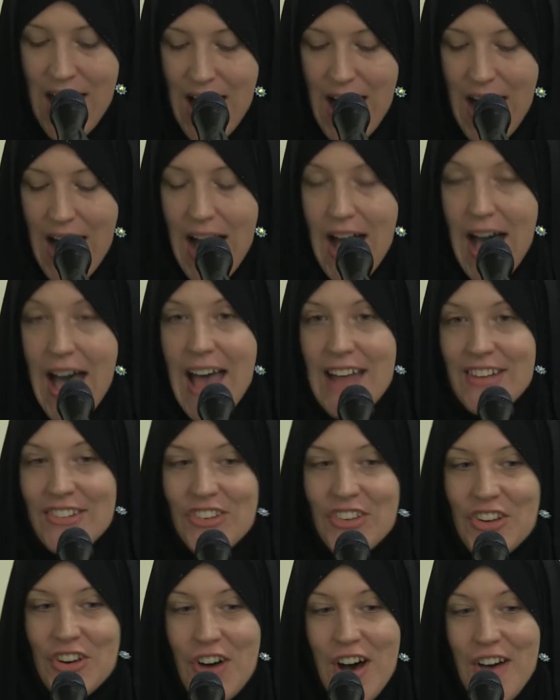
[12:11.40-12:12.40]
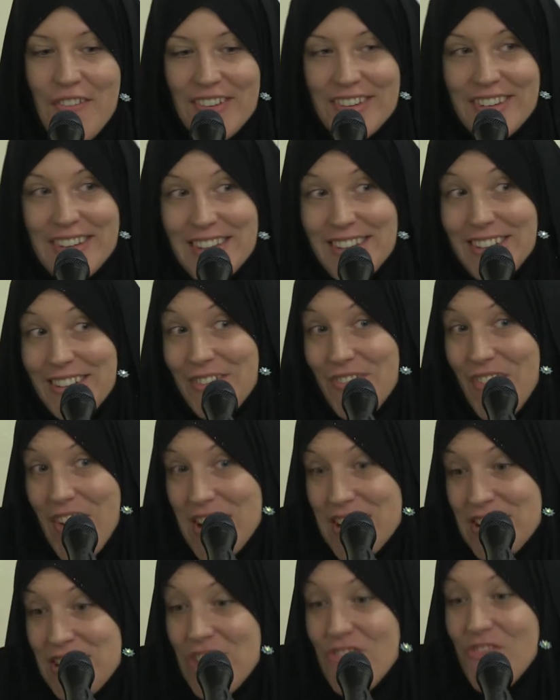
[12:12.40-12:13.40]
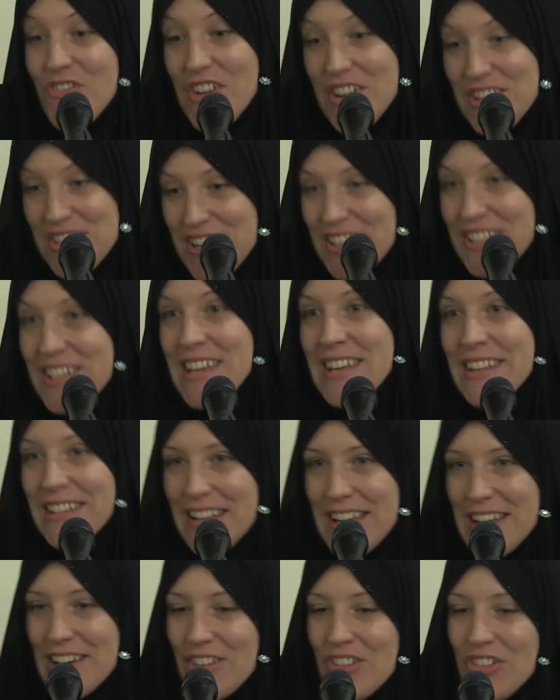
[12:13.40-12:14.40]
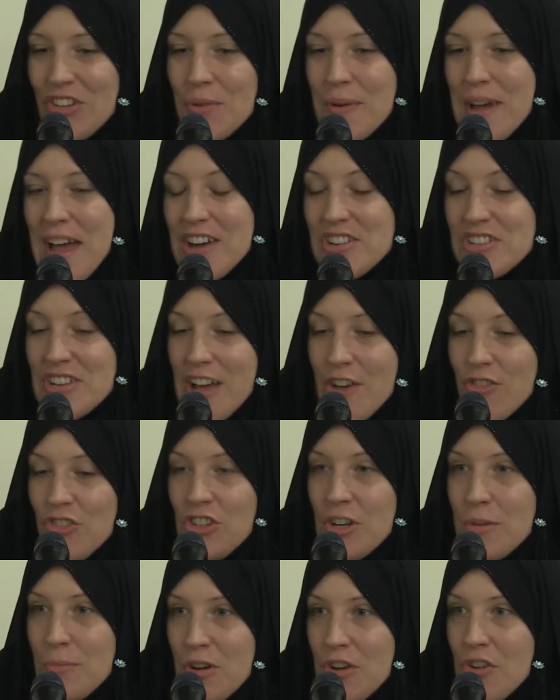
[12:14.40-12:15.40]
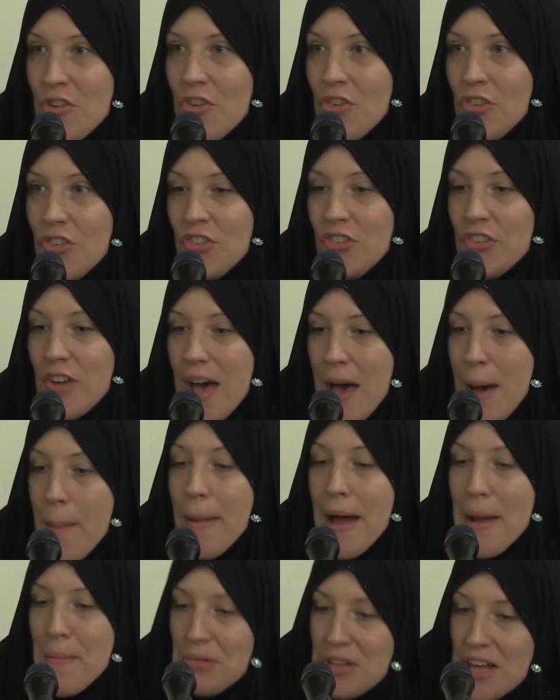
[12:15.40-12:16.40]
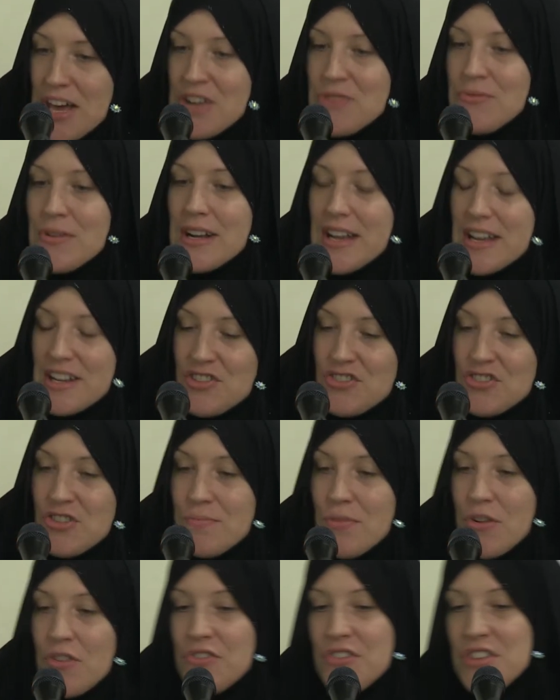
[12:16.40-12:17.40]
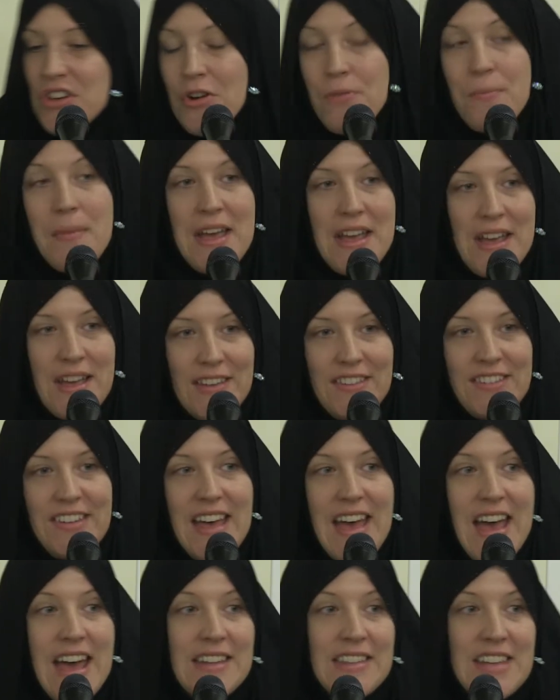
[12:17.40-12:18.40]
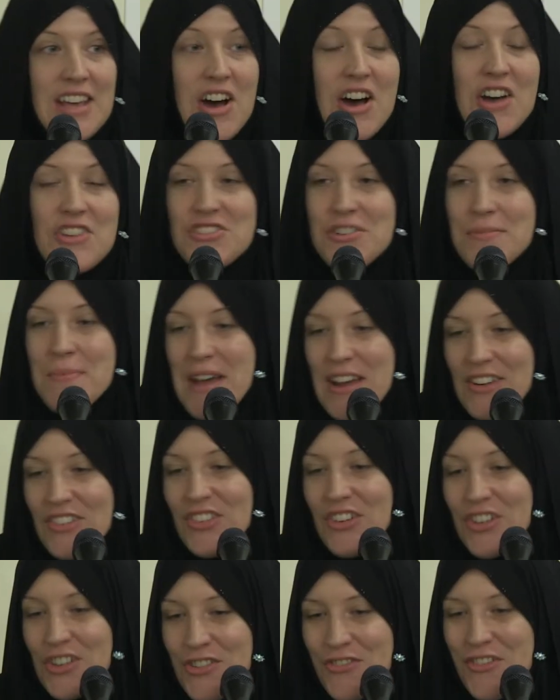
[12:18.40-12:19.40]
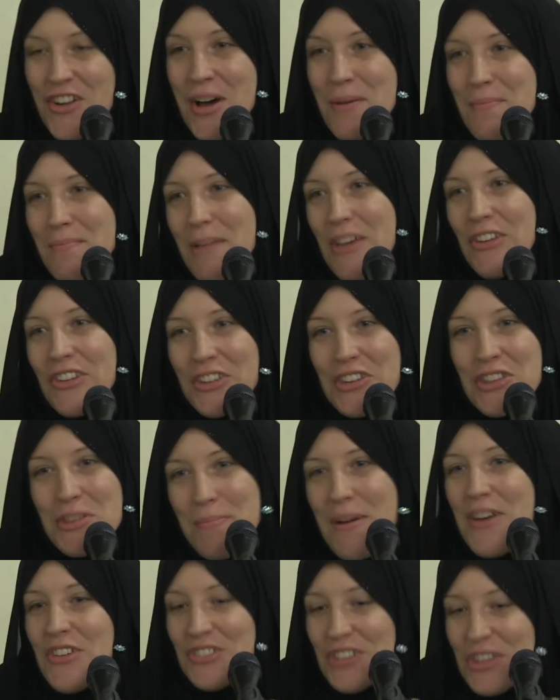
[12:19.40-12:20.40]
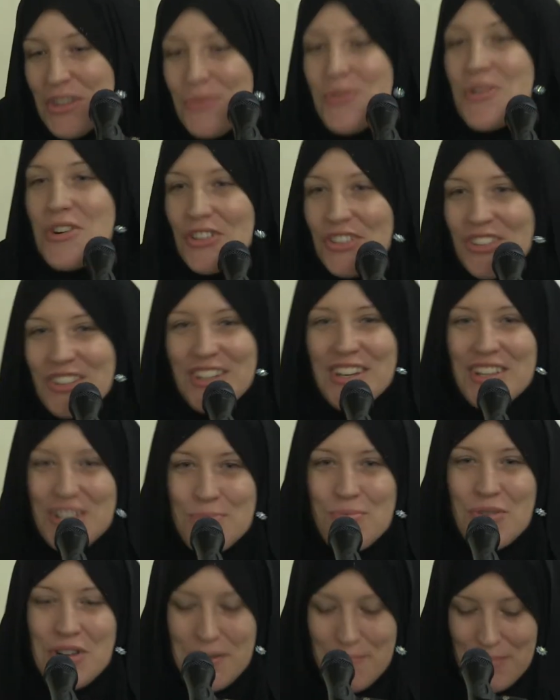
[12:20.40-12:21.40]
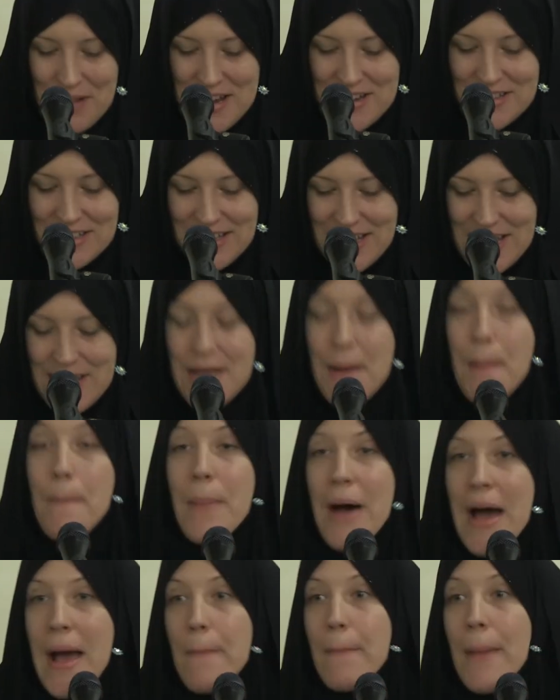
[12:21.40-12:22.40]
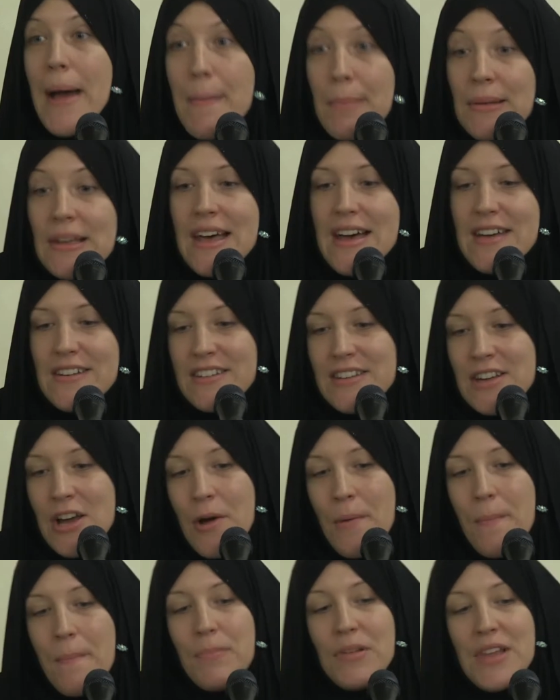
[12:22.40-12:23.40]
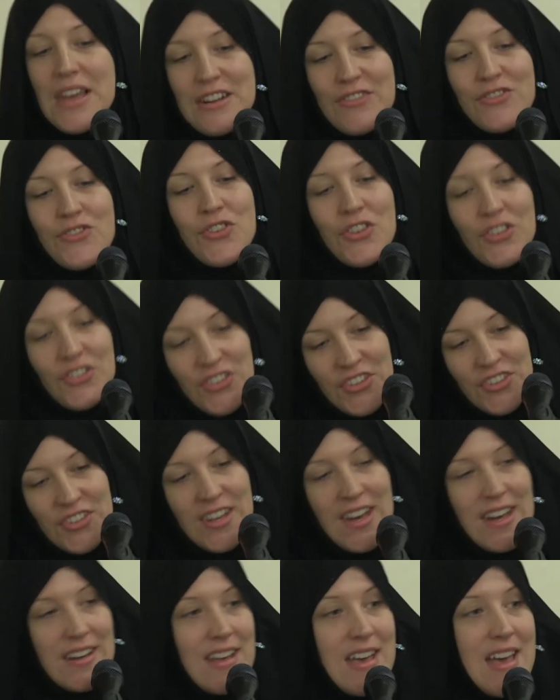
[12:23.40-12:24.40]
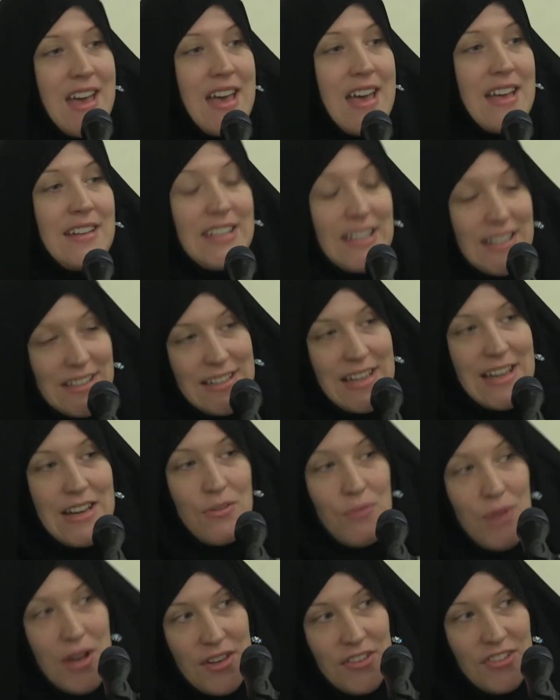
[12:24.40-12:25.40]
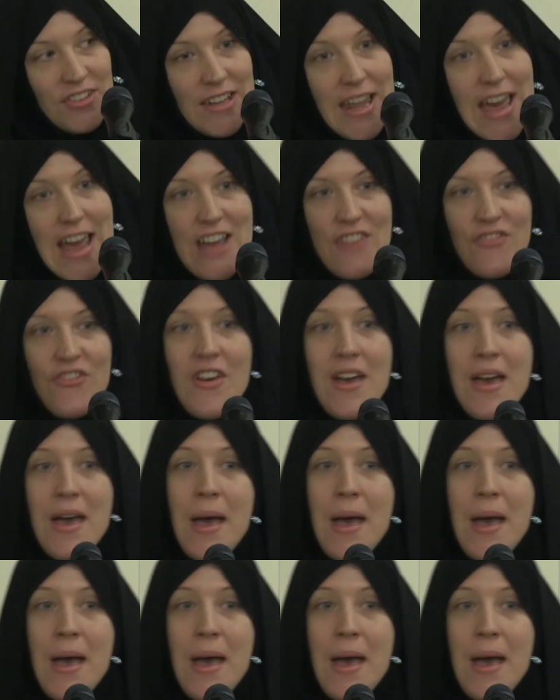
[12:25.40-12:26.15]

And so obviously this is a very different kinlink. So we actually have someone who's by blood related to both the Umayyads and the Hashemites. So you've got basically the best and the worst, to put it bluntly, by blood. Now, blood, of course, does not dictate one's life,